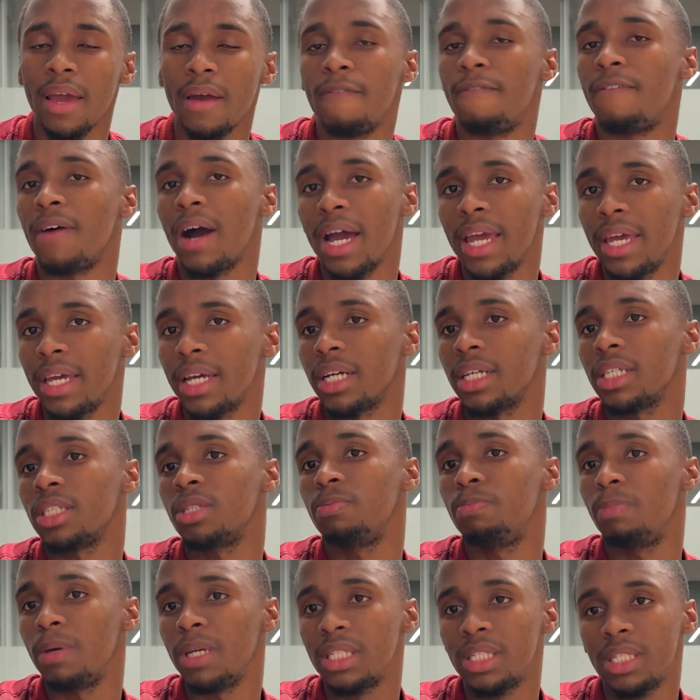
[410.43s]
via
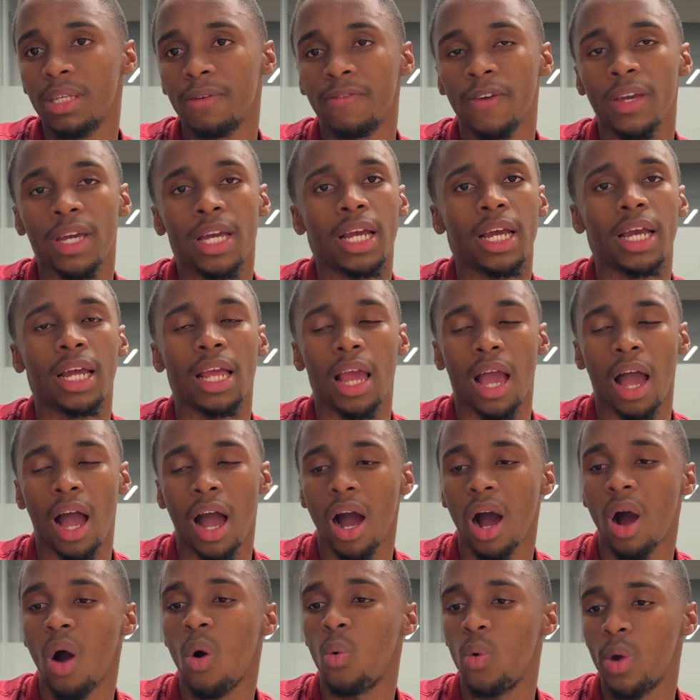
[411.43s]
specific
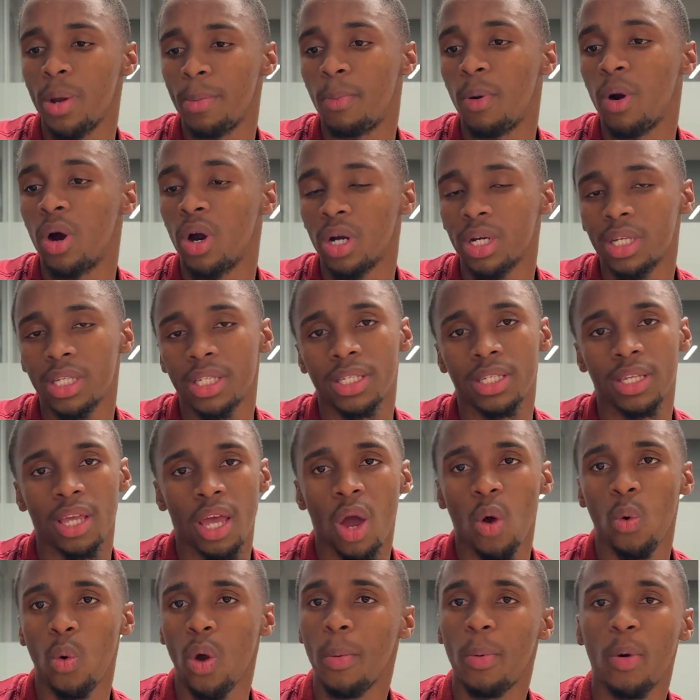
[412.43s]
webhooks.
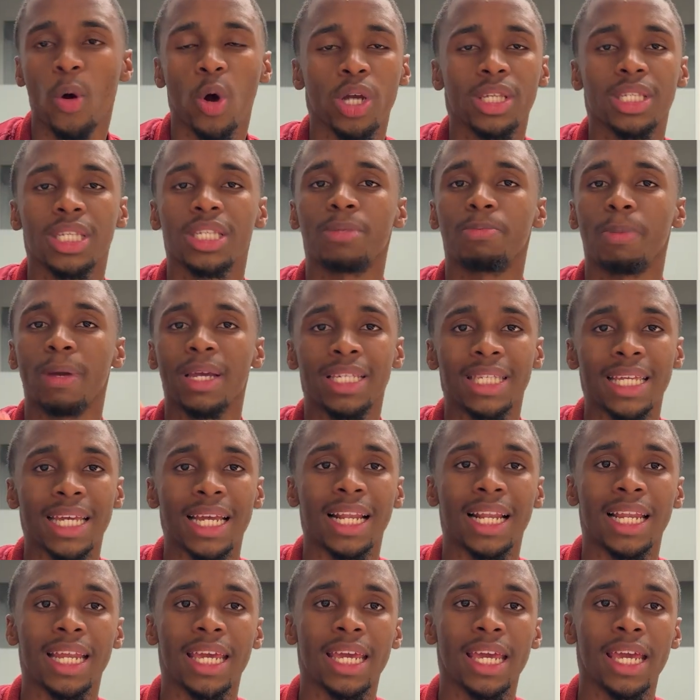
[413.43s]
Webhooks is
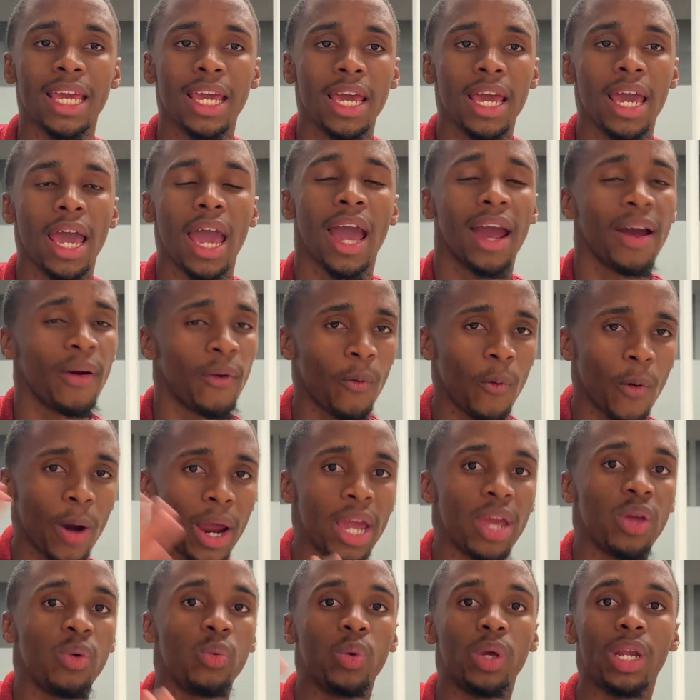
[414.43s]
basically a
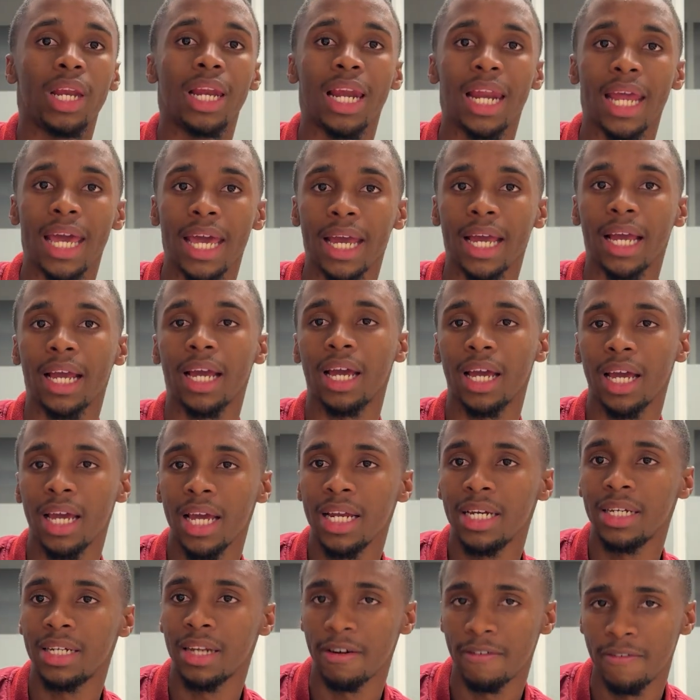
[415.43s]
way we link
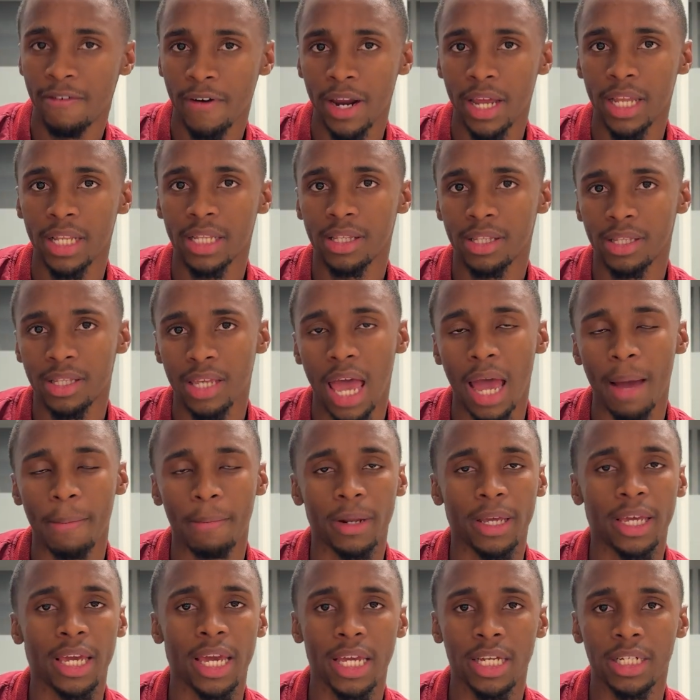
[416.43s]
different
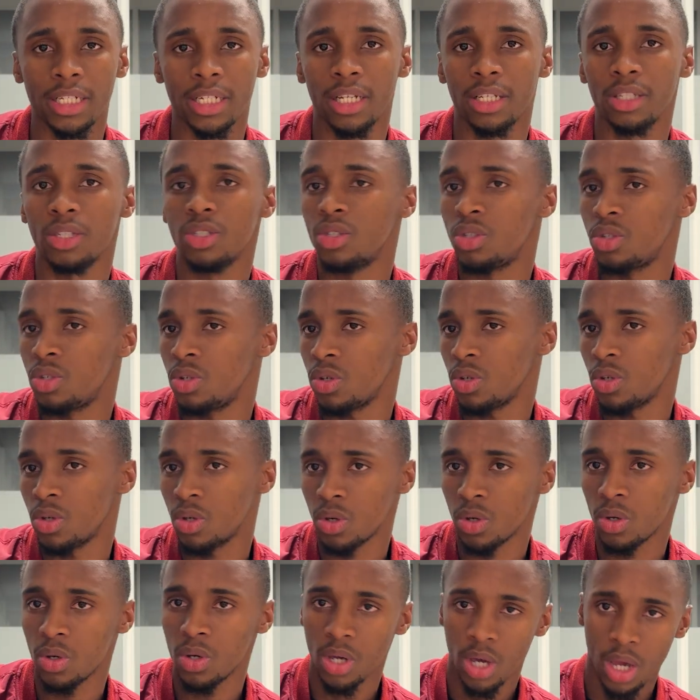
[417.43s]
applications to
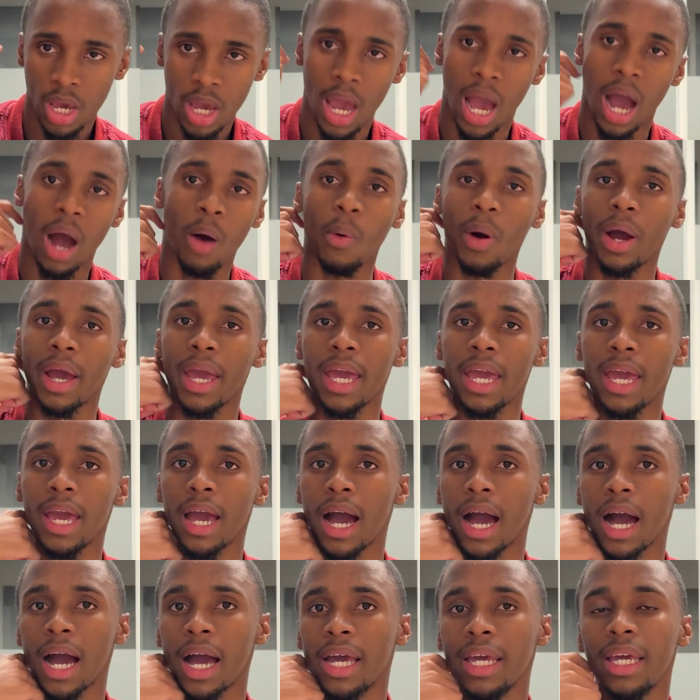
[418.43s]
our
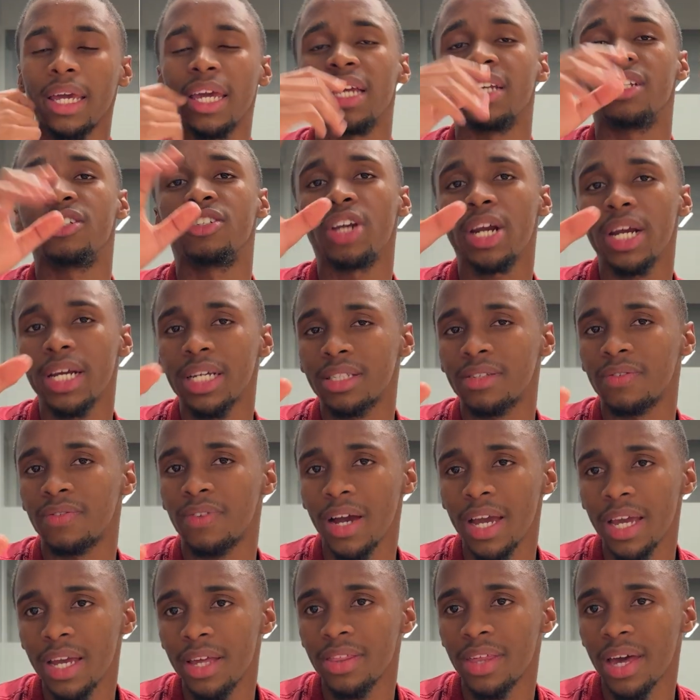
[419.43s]
AI. It tracks
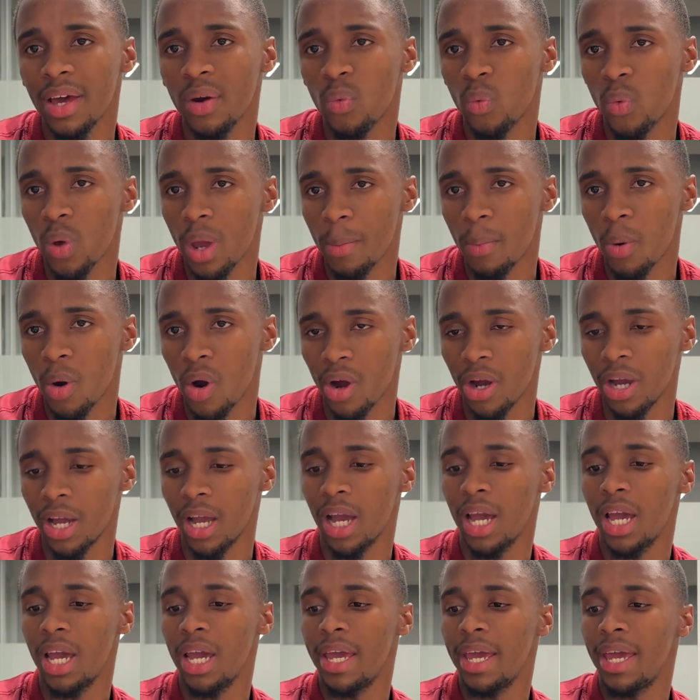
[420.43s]
via that webhook
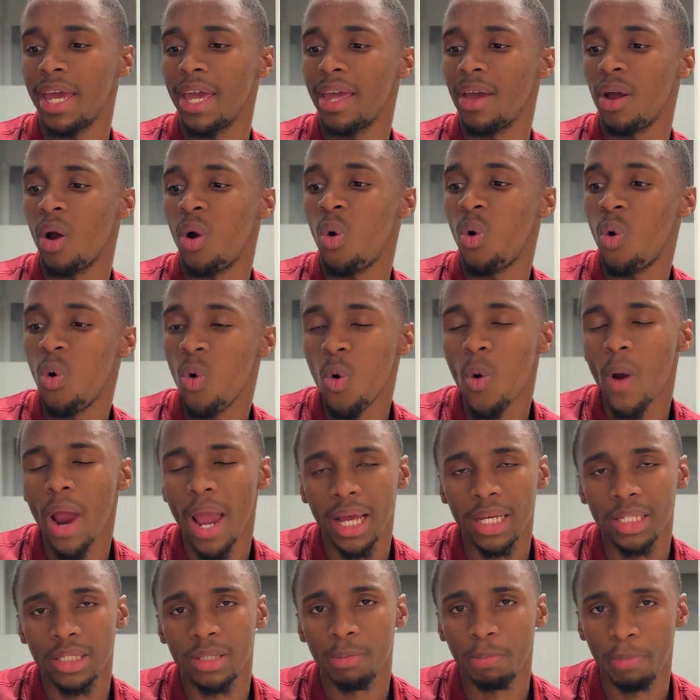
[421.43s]
who
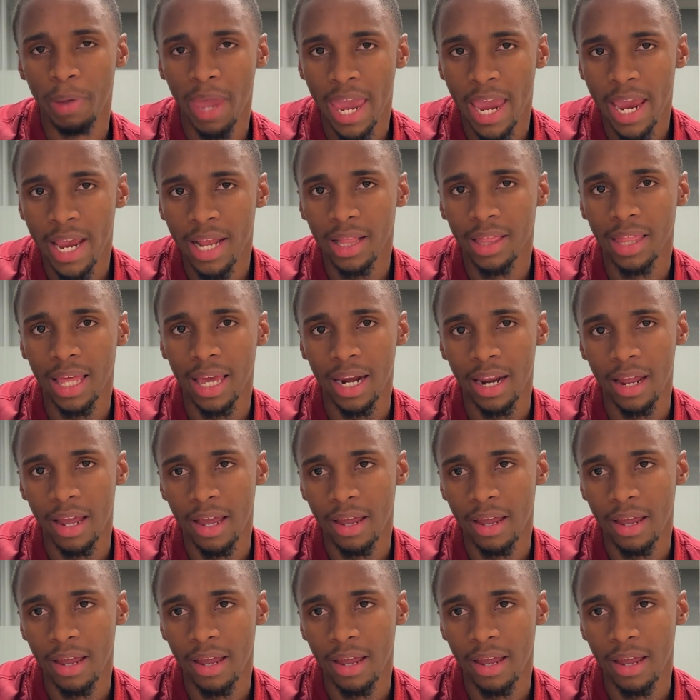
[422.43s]
has paid that